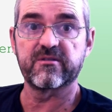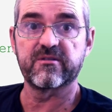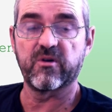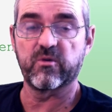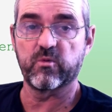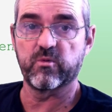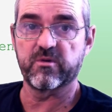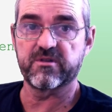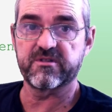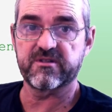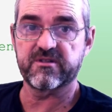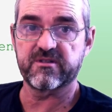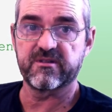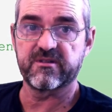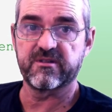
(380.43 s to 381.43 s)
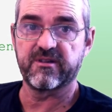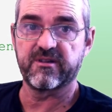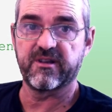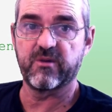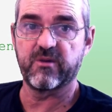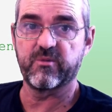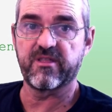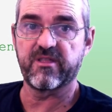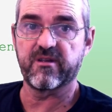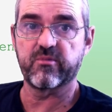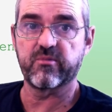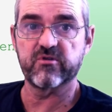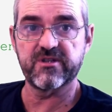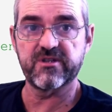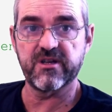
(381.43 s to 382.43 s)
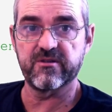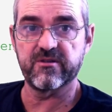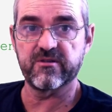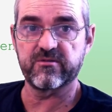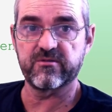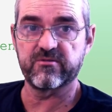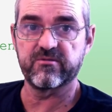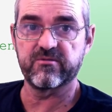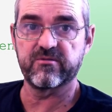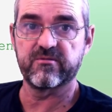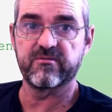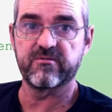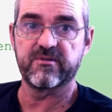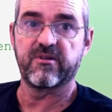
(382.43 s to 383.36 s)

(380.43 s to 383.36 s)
onwards it will be the posterior to